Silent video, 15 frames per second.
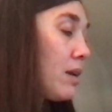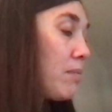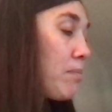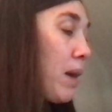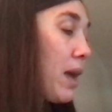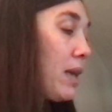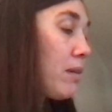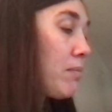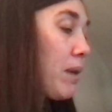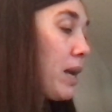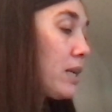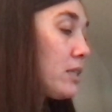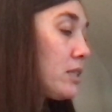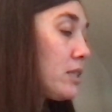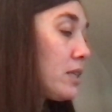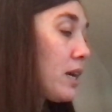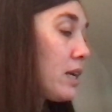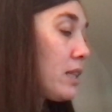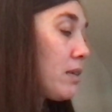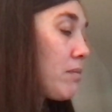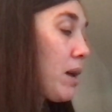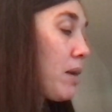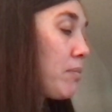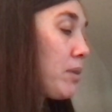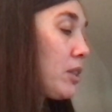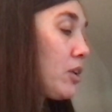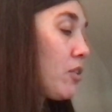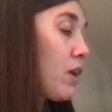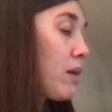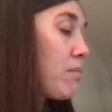By and by, she tucked them up in the
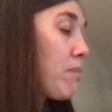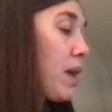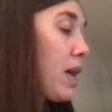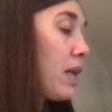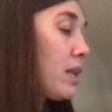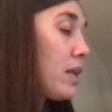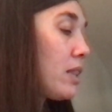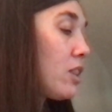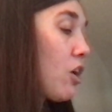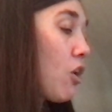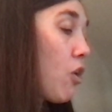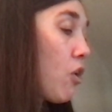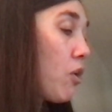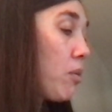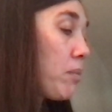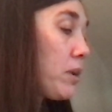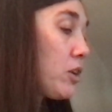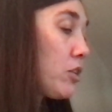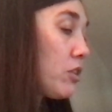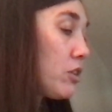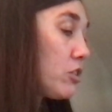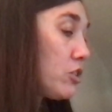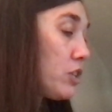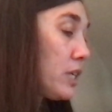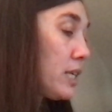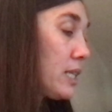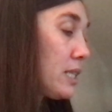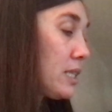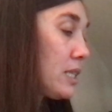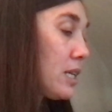great bed in the home under the
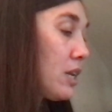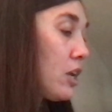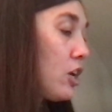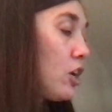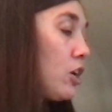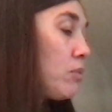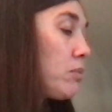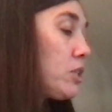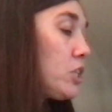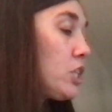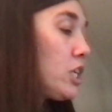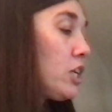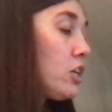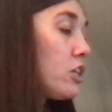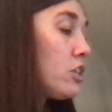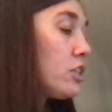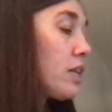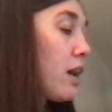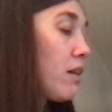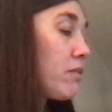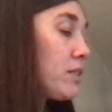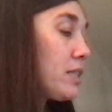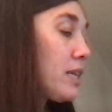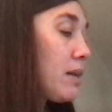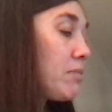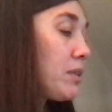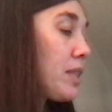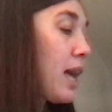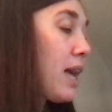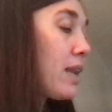trees. But she herself
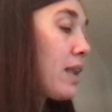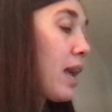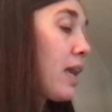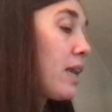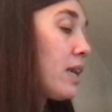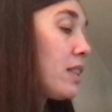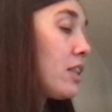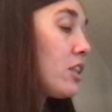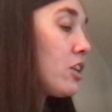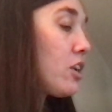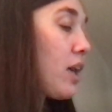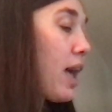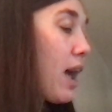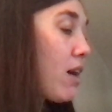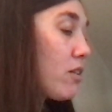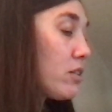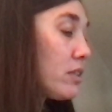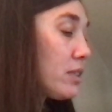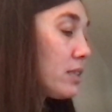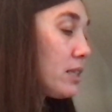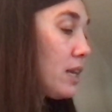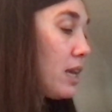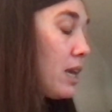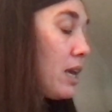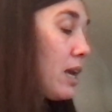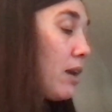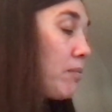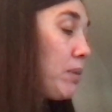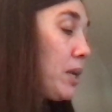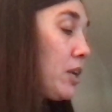slept that night in the little house,
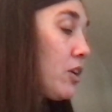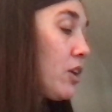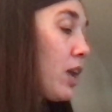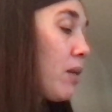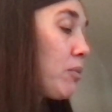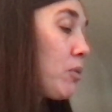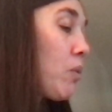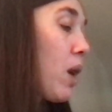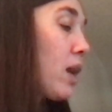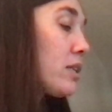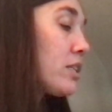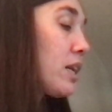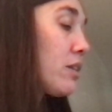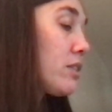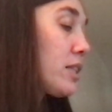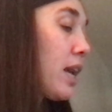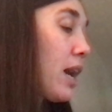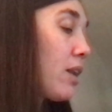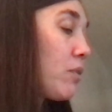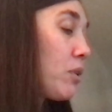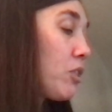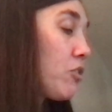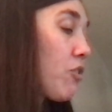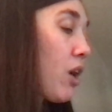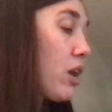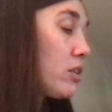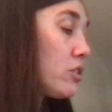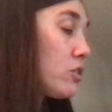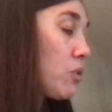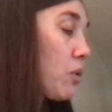and Peter kept watch outside with
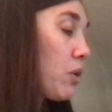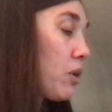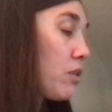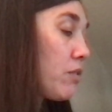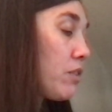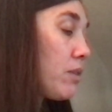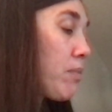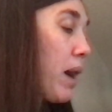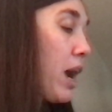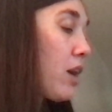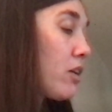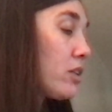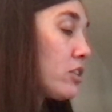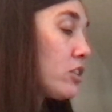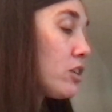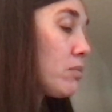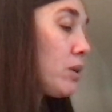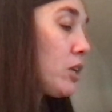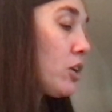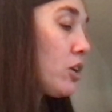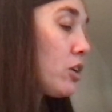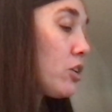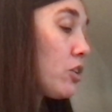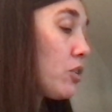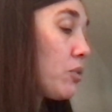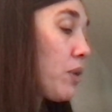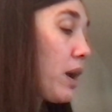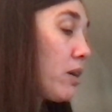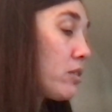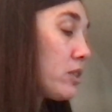drawn sword, for the pirates could be heard
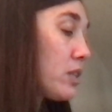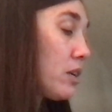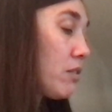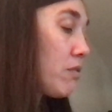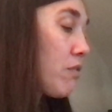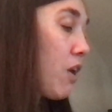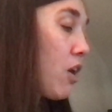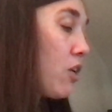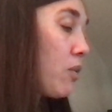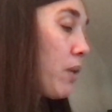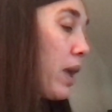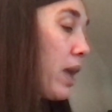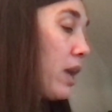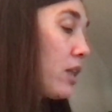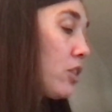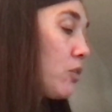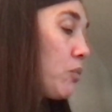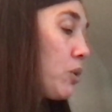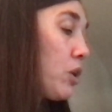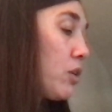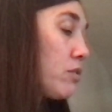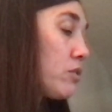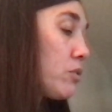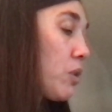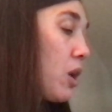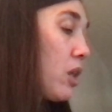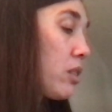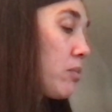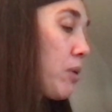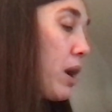carousing far away, and the wolves were
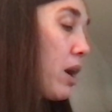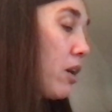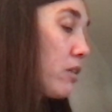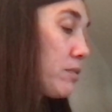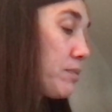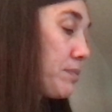on the prowl.